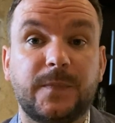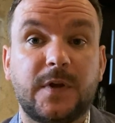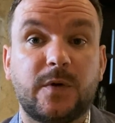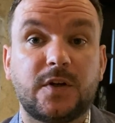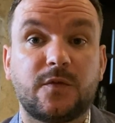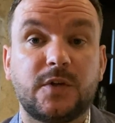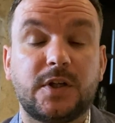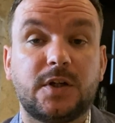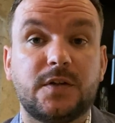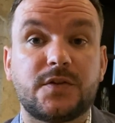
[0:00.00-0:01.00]
Rate of
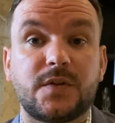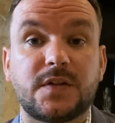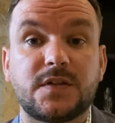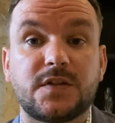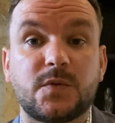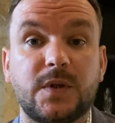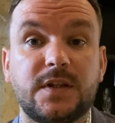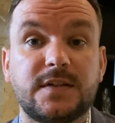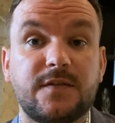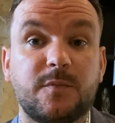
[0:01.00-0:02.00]
return, so this is
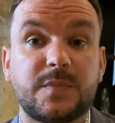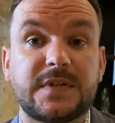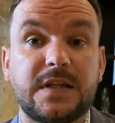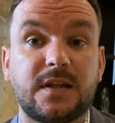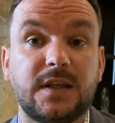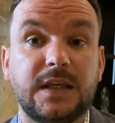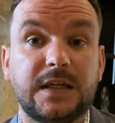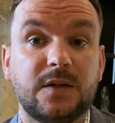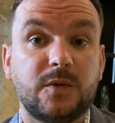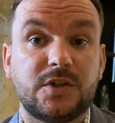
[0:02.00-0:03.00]
27% a
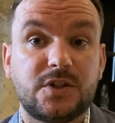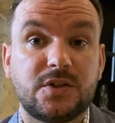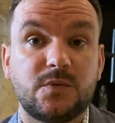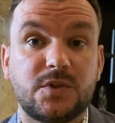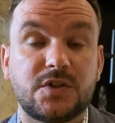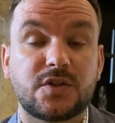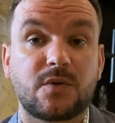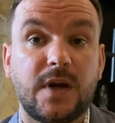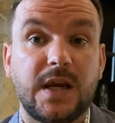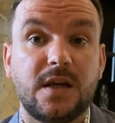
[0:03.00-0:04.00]
year, which is
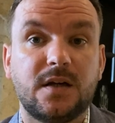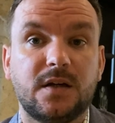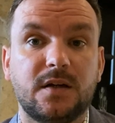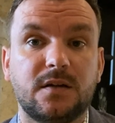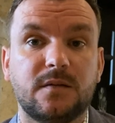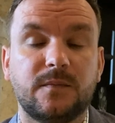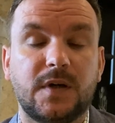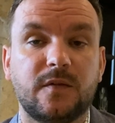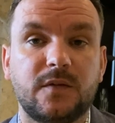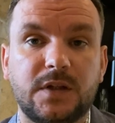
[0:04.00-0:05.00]
great
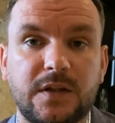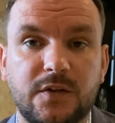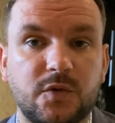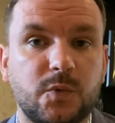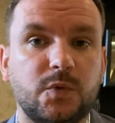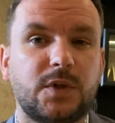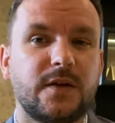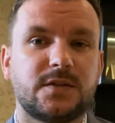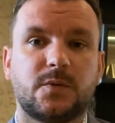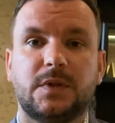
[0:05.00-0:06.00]
until
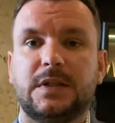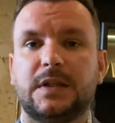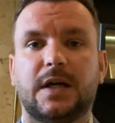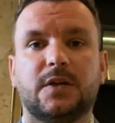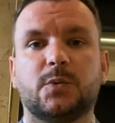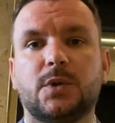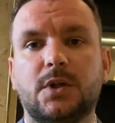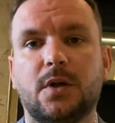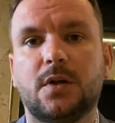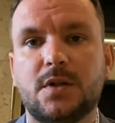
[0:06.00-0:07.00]
2029 or
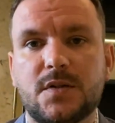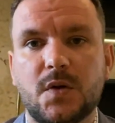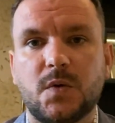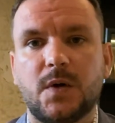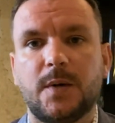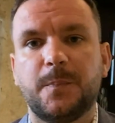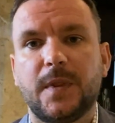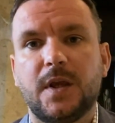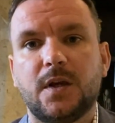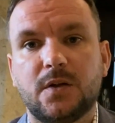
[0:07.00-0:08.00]
whatnot. So
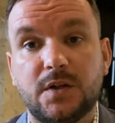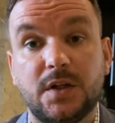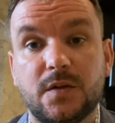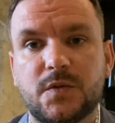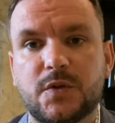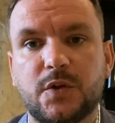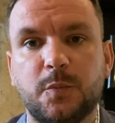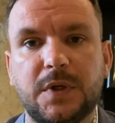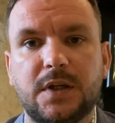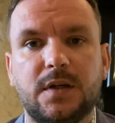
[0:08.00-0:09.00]
good industry to
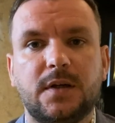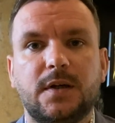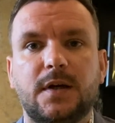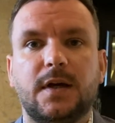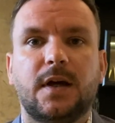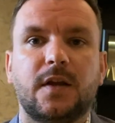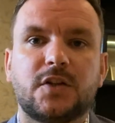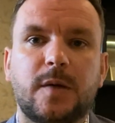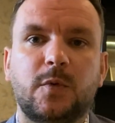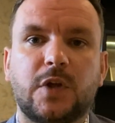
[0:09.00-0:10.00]
be in.
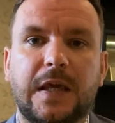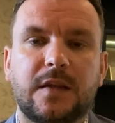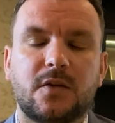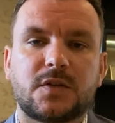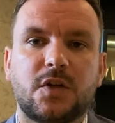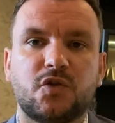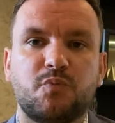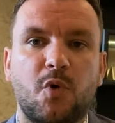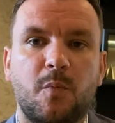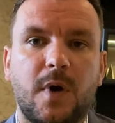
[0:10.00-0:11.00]
So I'm looking at those kind of
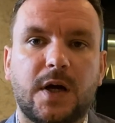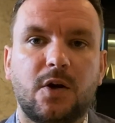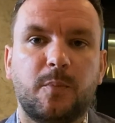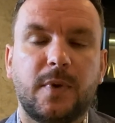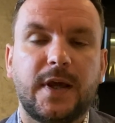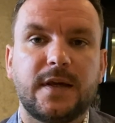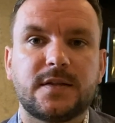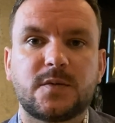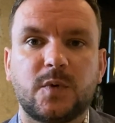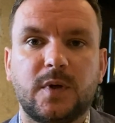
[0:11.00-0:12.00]
small macro
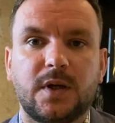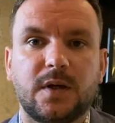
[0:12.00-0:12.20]
plays. We